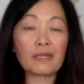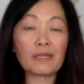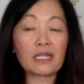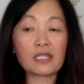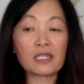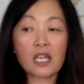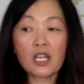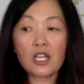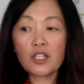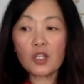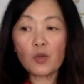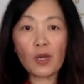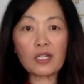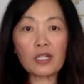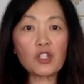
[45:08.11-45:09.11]
Because you
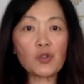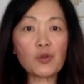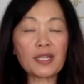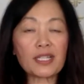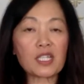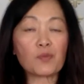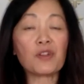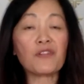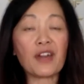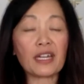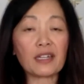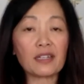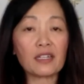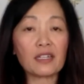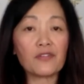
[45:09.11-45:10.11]
want to do it as a
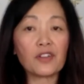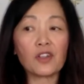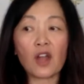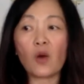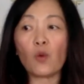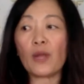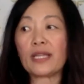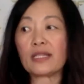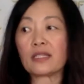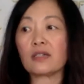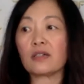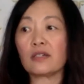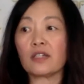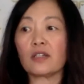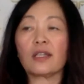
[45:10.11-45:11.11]
preventative and not wait
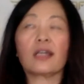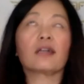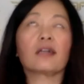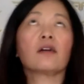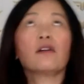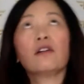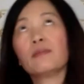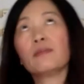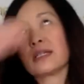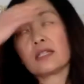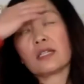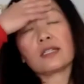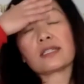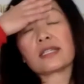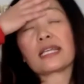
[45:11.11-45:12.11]
till you're like, oh my
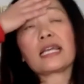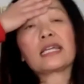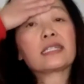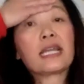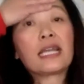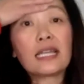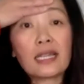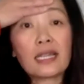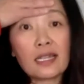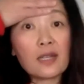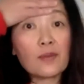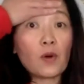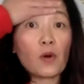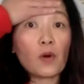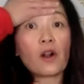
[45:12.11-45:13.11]
goodness, I can't take it
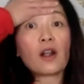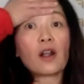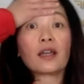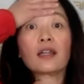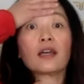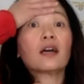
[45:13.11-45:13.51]
anymore. I